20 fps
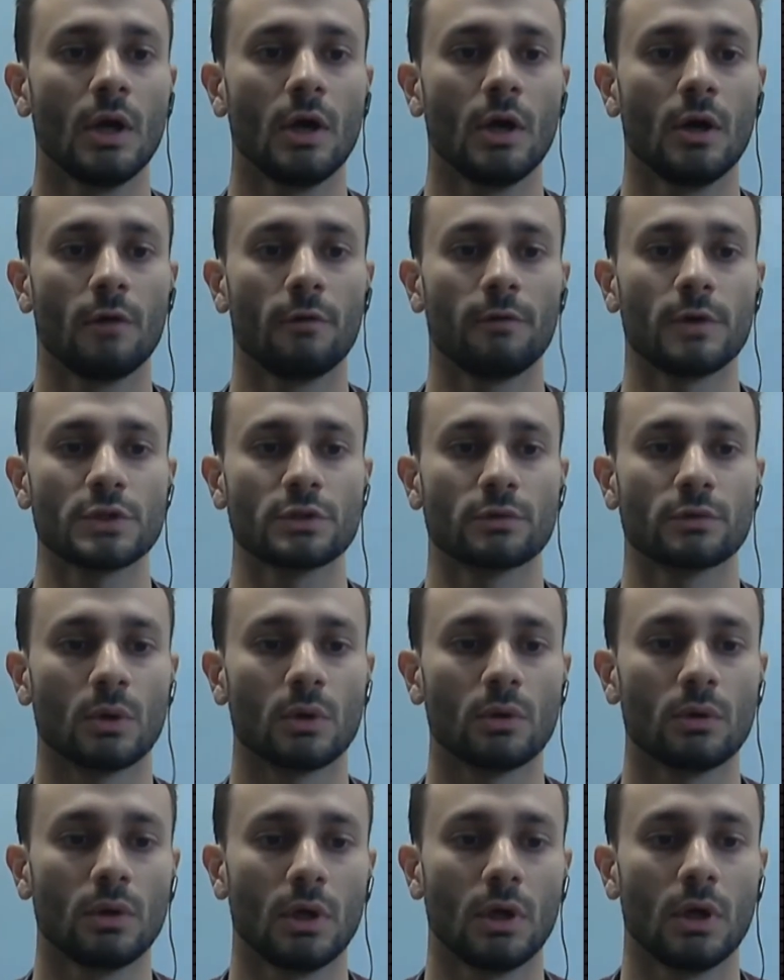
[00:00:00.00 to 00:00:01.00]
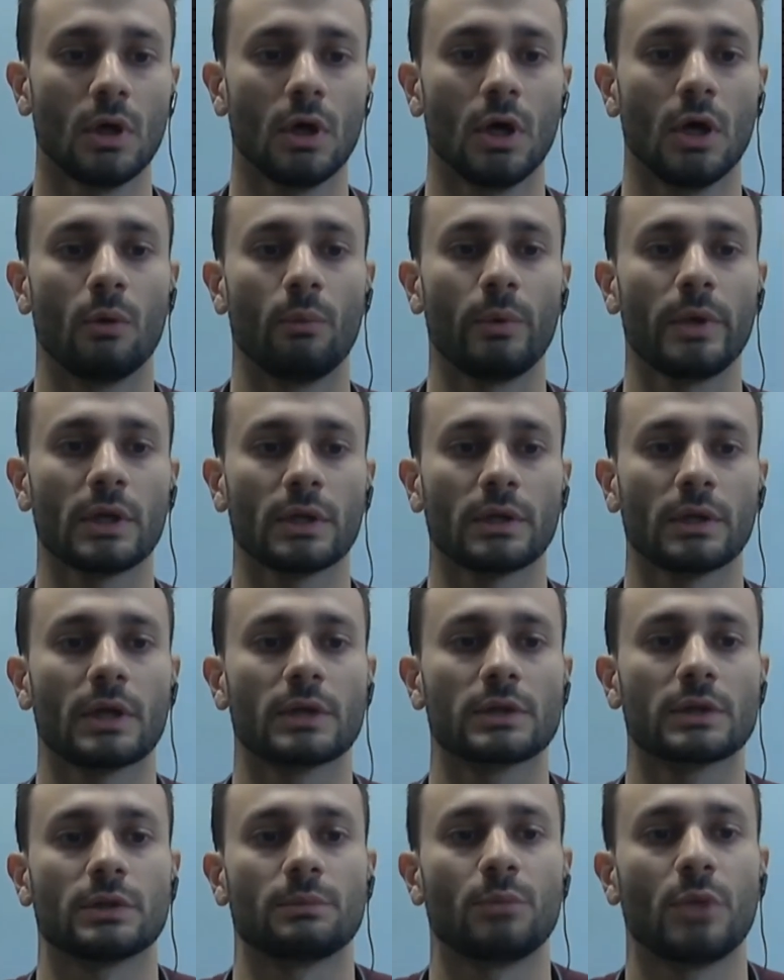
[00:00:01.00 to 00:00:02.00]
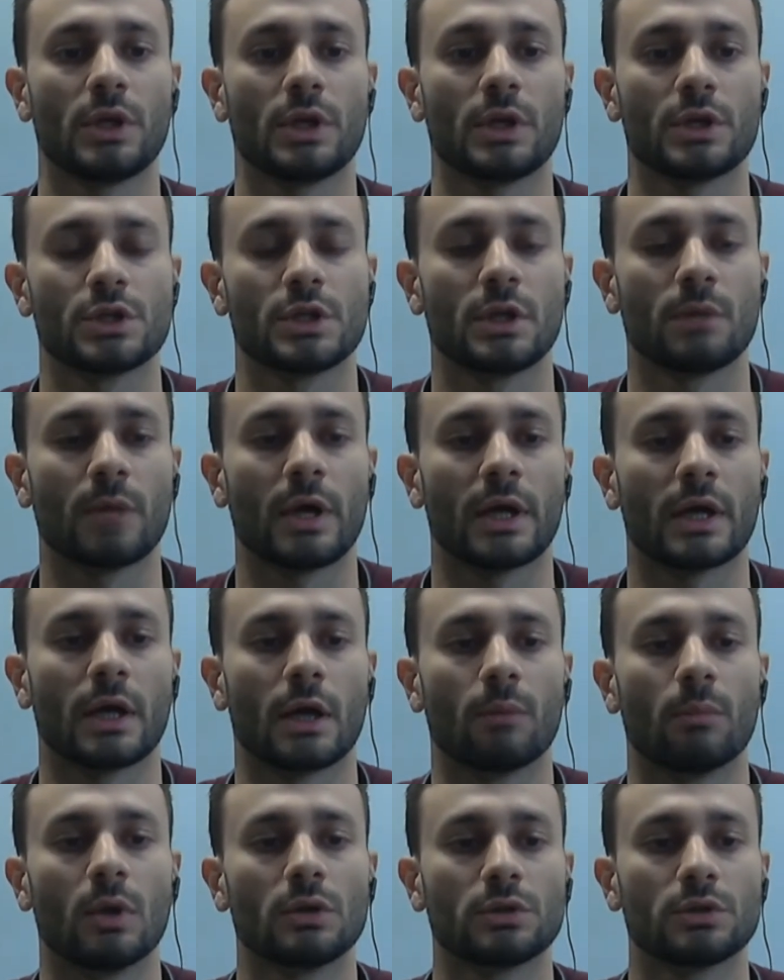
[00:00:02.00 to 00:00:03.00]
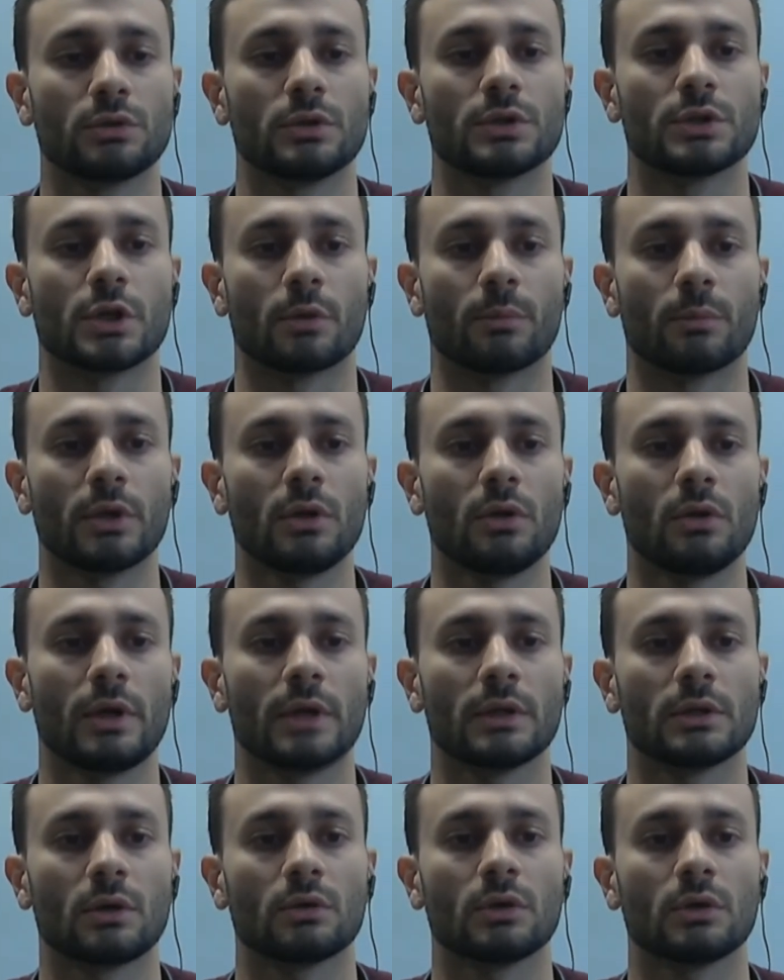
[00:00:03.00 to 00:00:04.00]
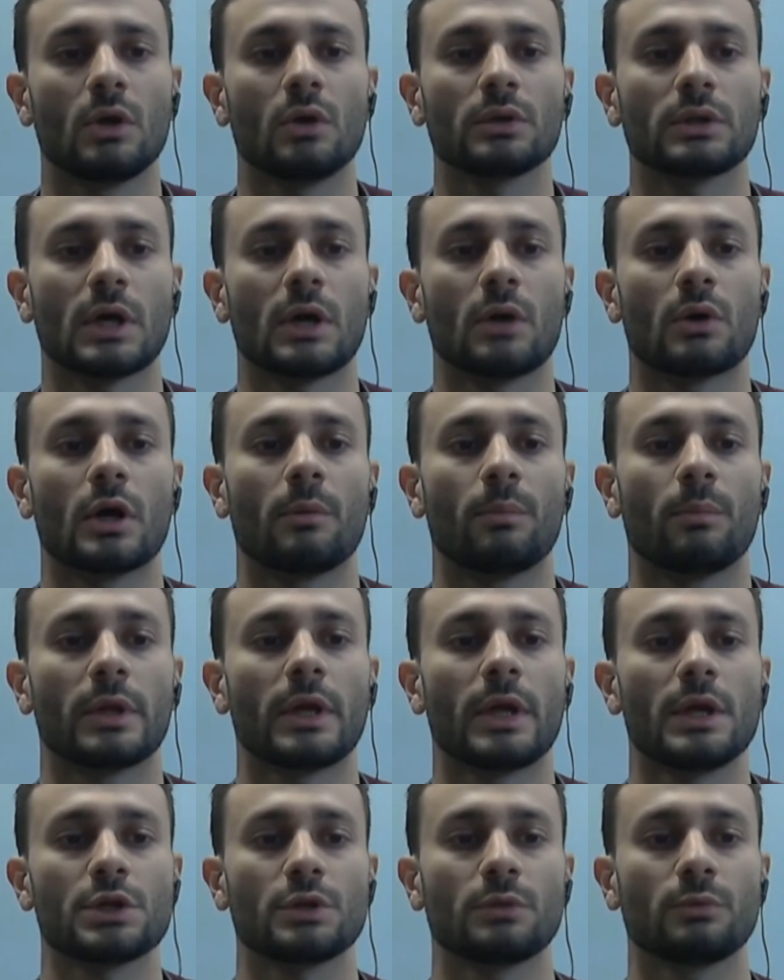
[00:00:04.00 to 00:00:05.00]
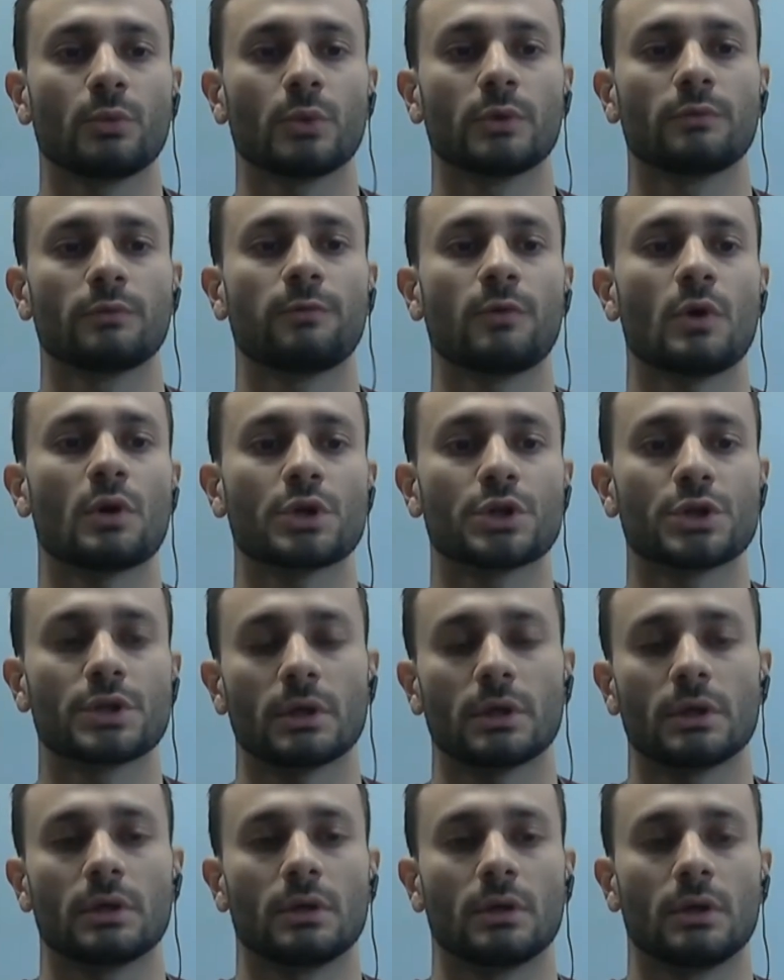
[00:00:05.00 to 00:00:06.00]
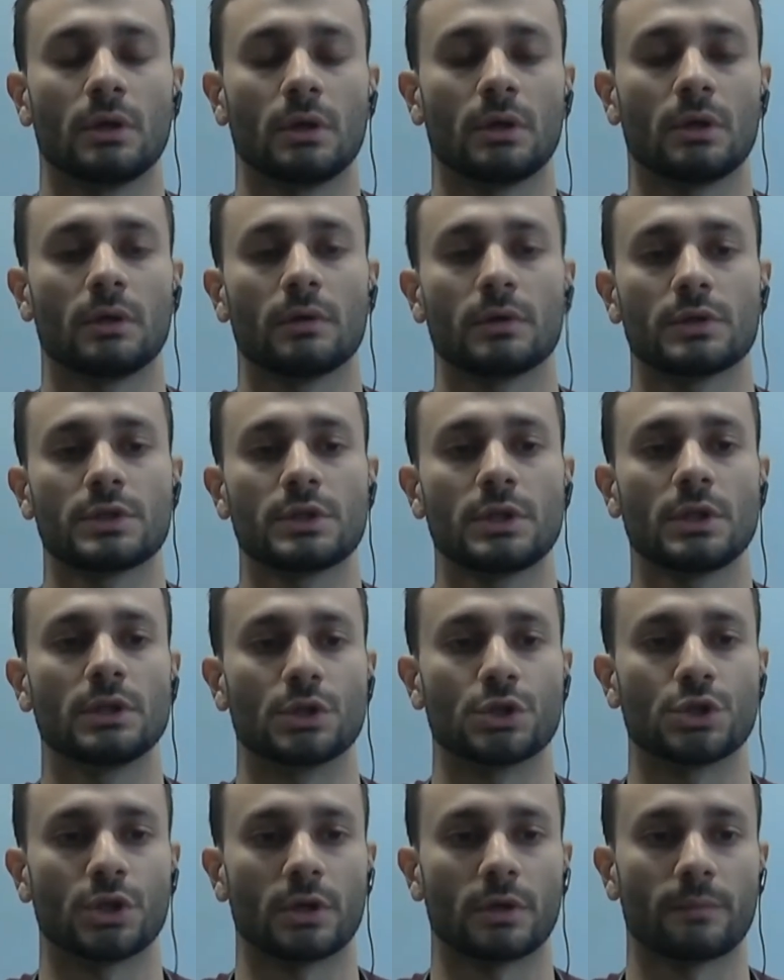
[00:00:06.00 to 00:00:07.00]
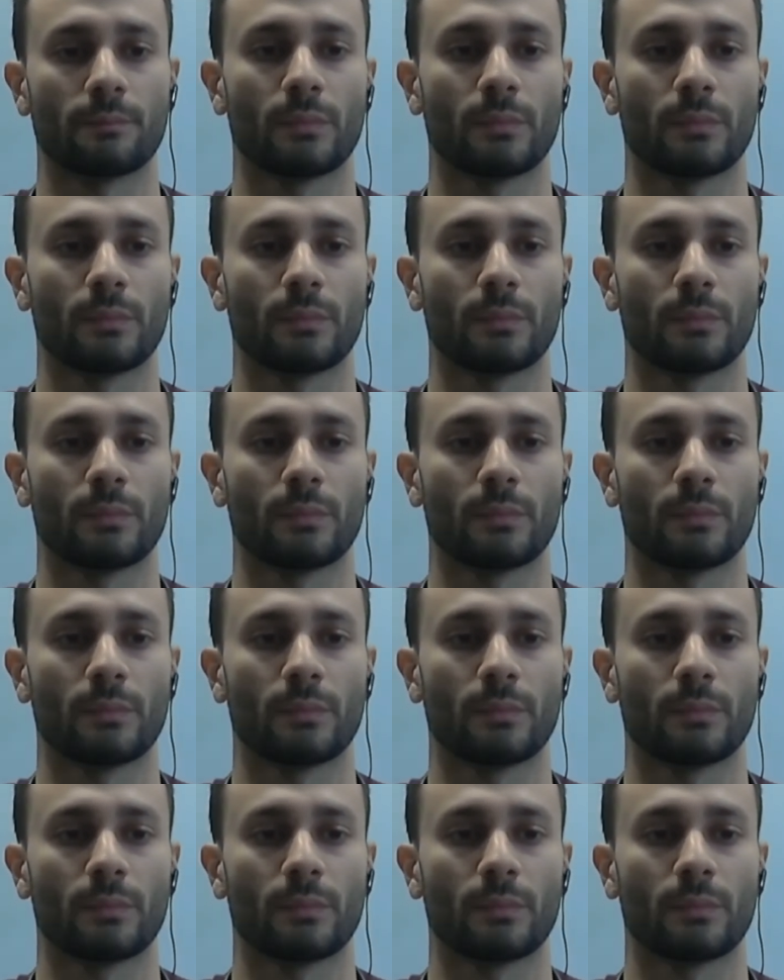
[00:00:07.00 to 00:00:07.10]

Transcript: First of all, we connect mini HDMI cable to the terminal and download our application with forged signature.